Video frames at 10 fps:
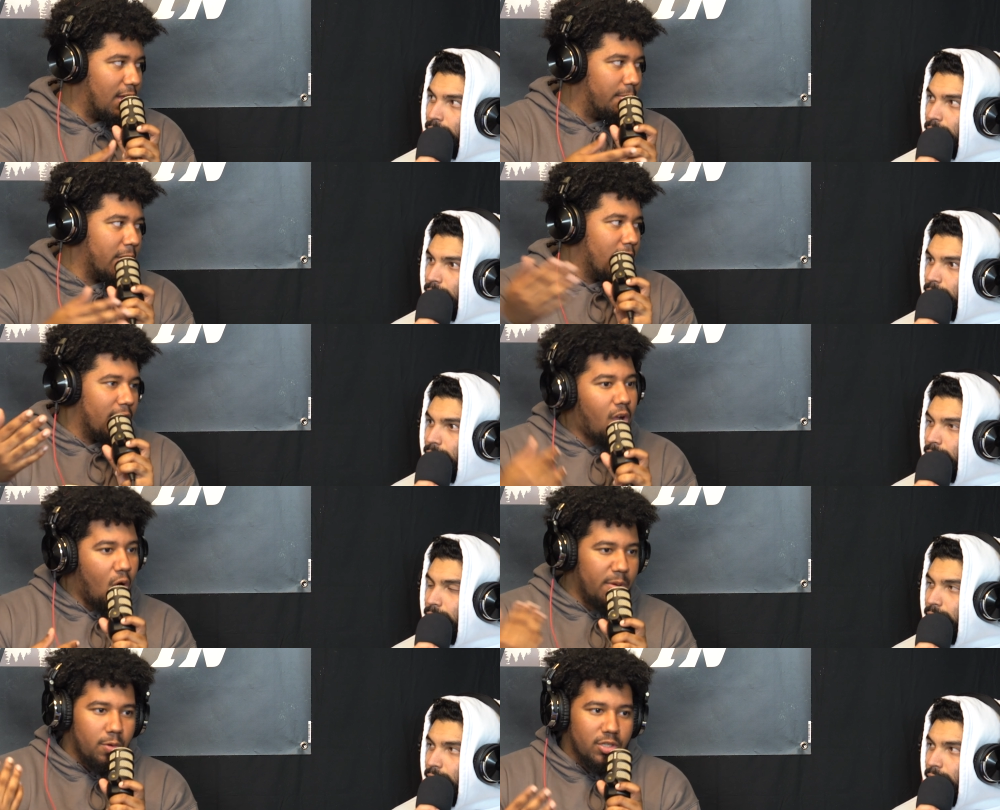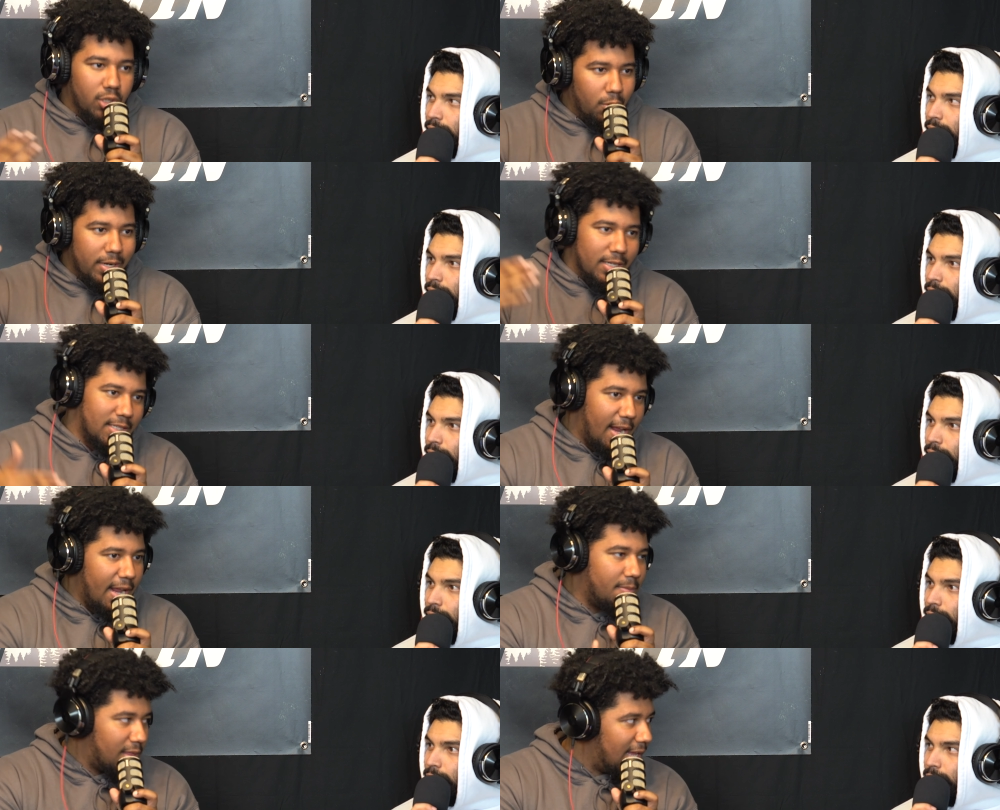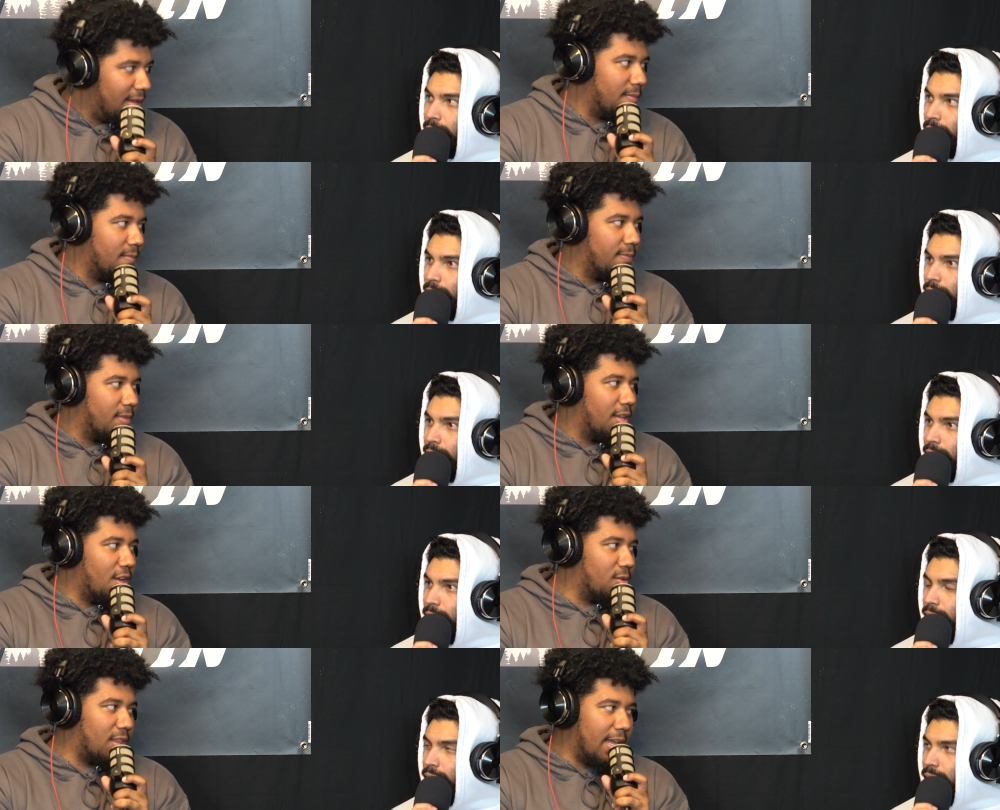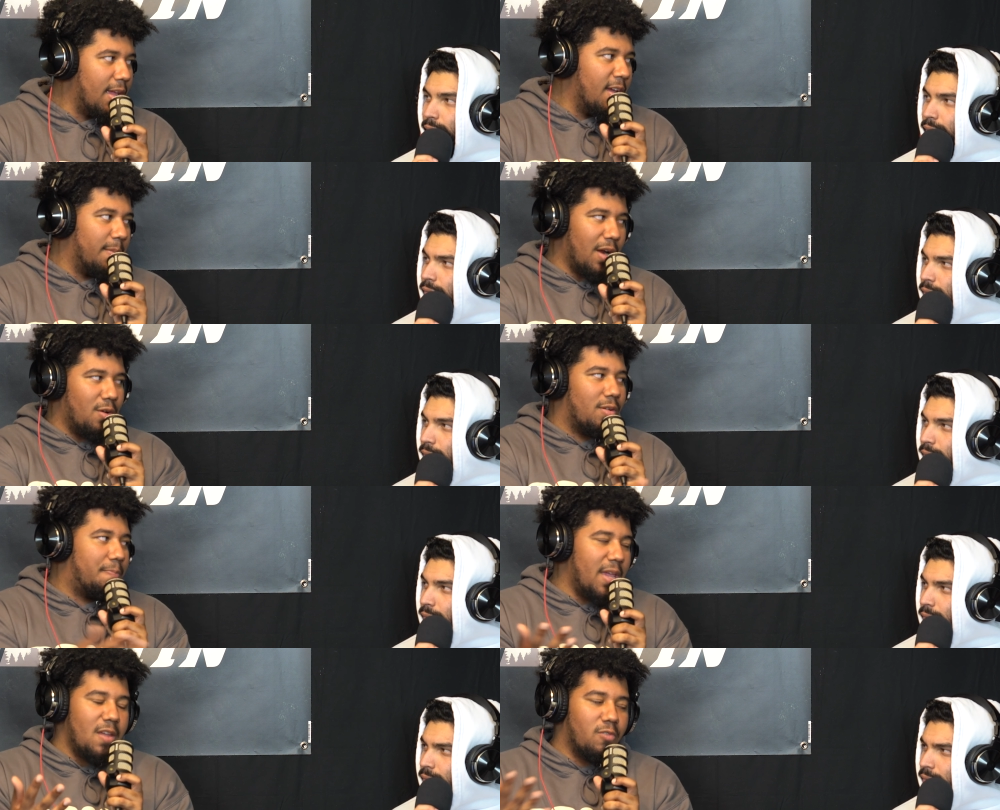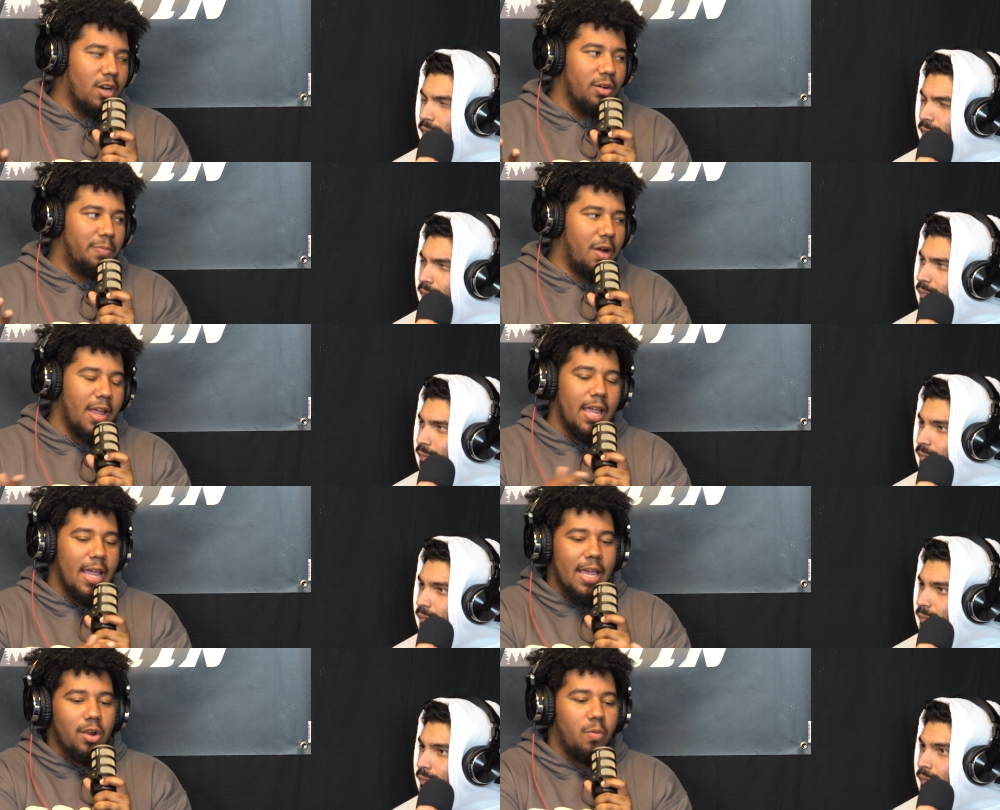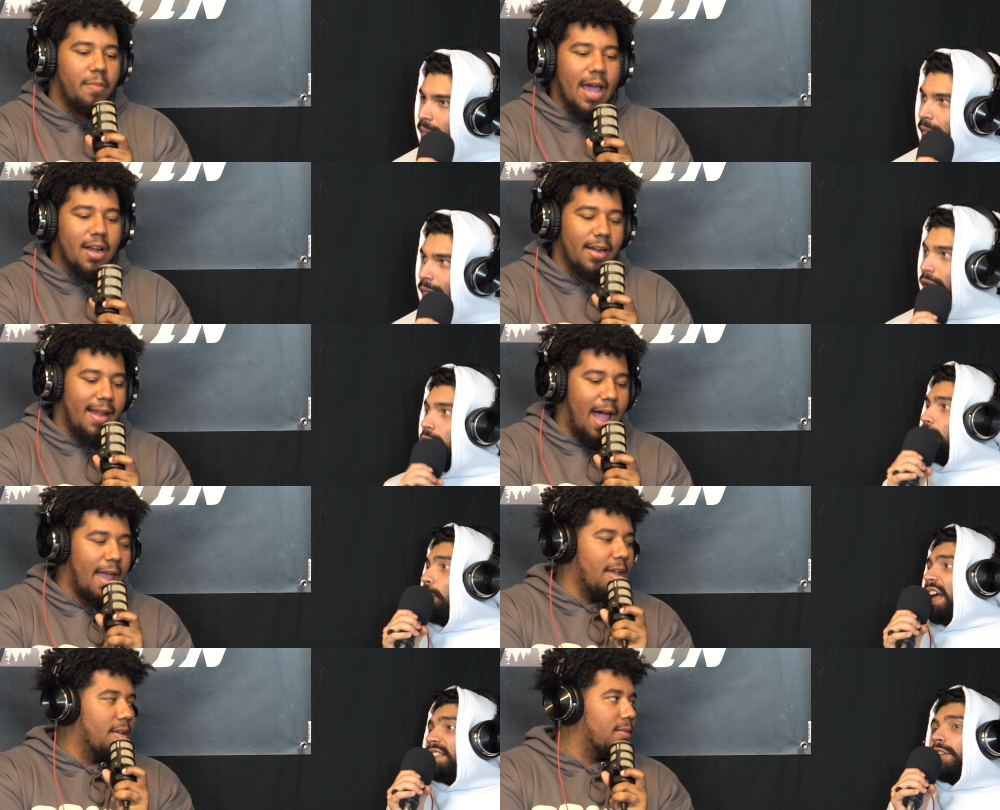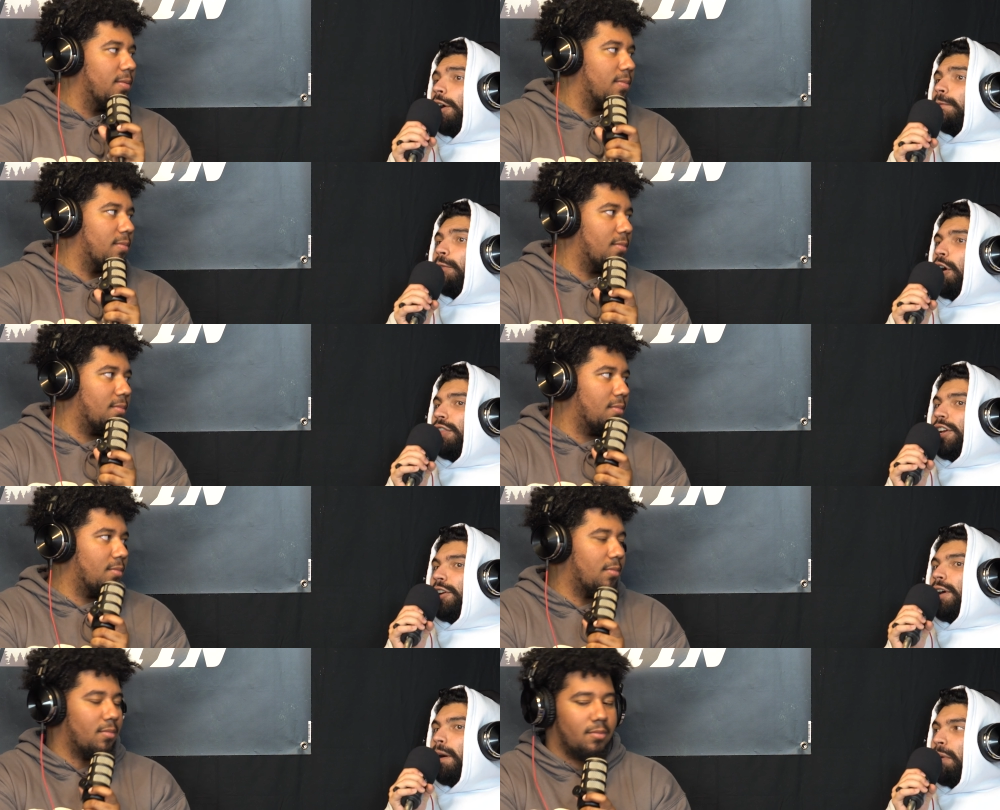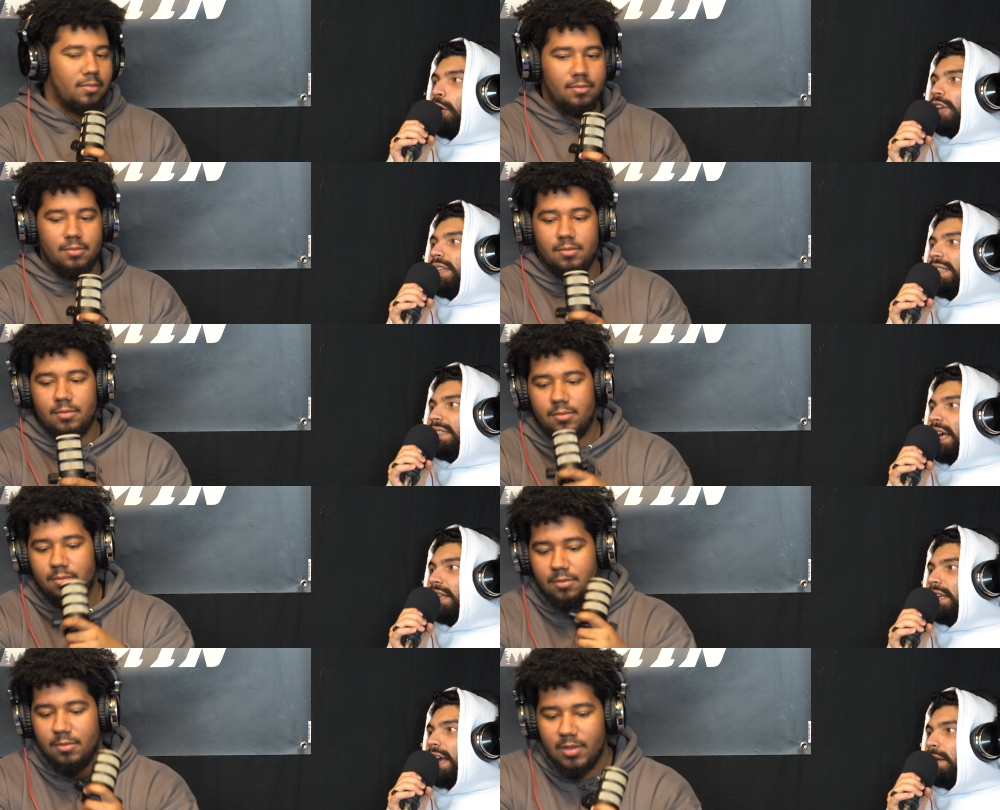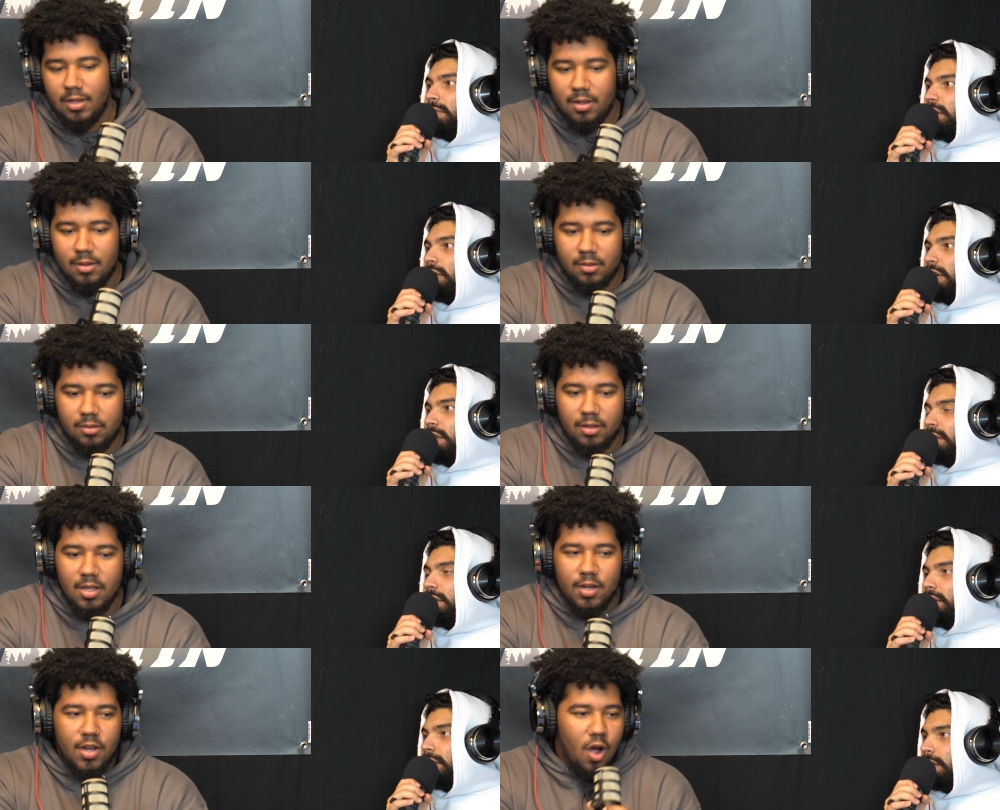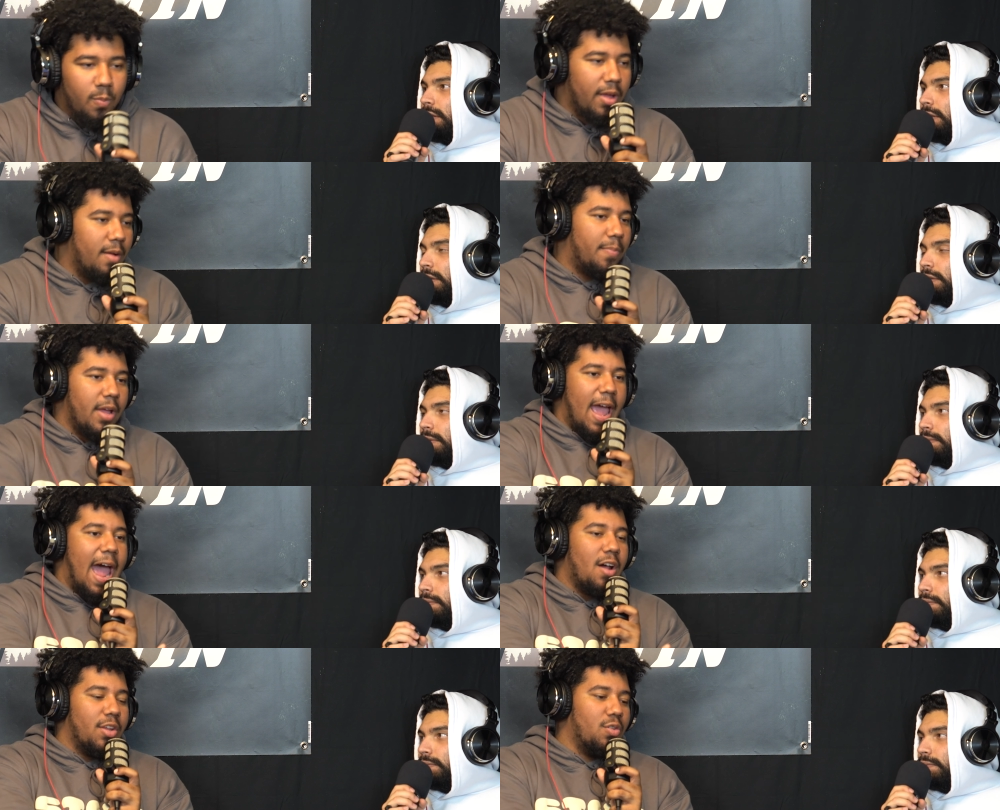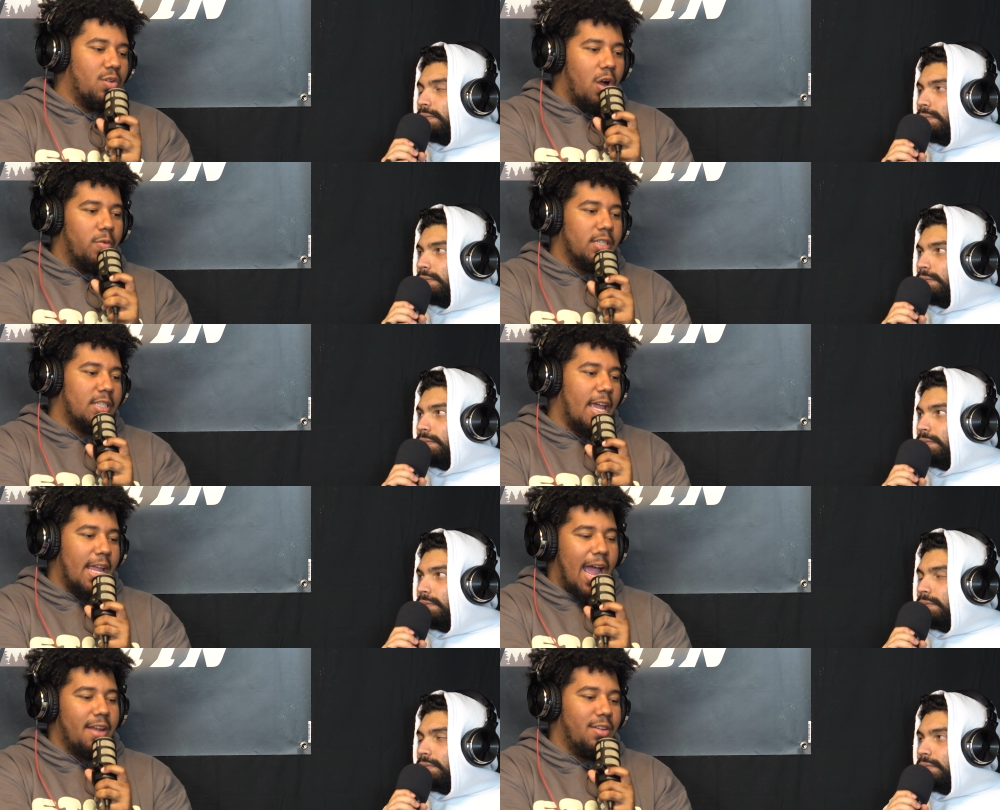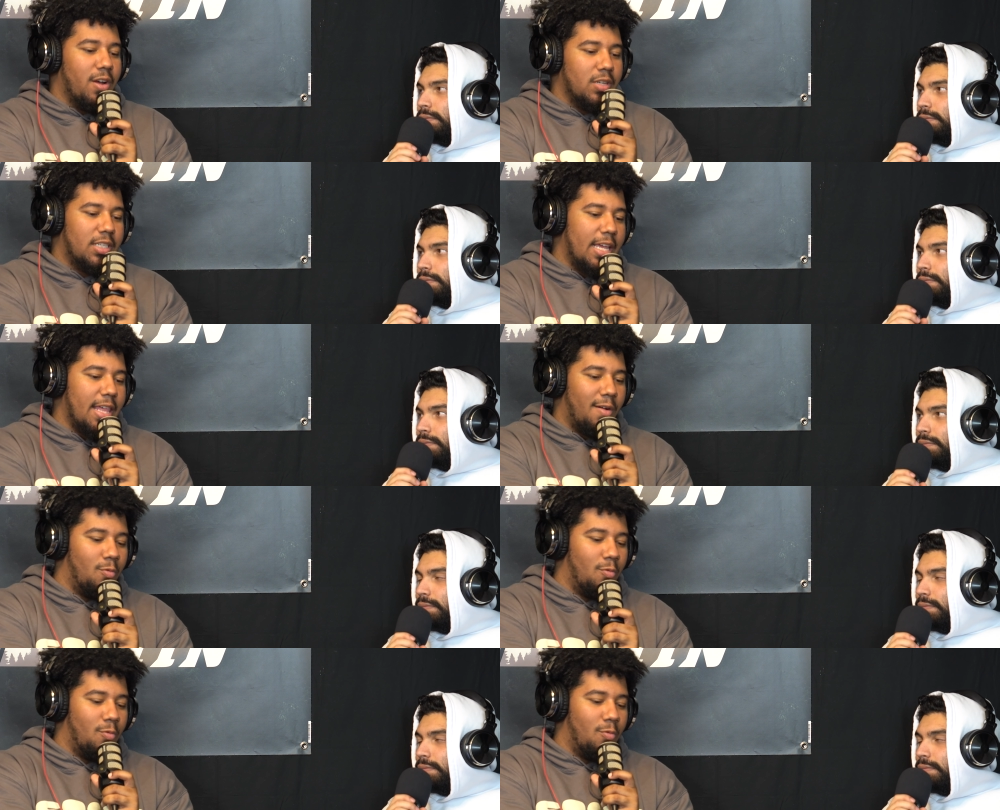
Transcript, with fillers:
Speaker 1: up. Kobe was doing the same thing. You don't think, bro? Be real, bro. It, it don't matter. Not so that's
Speaker 2: their fault. The opponent didn't take the game
Speaker 1: serious. No, but but how do you go and say how do you go and say that